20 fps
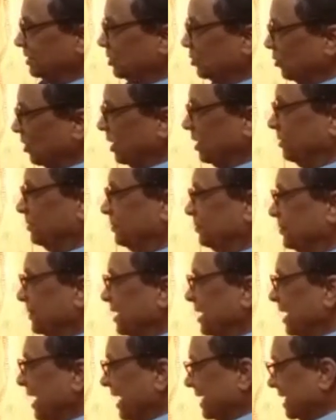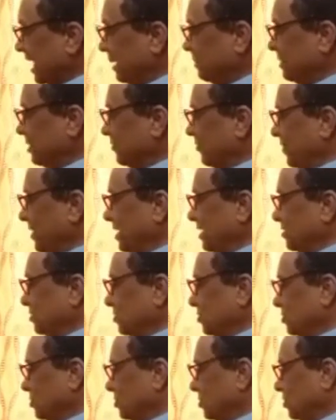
twelve, atomic weight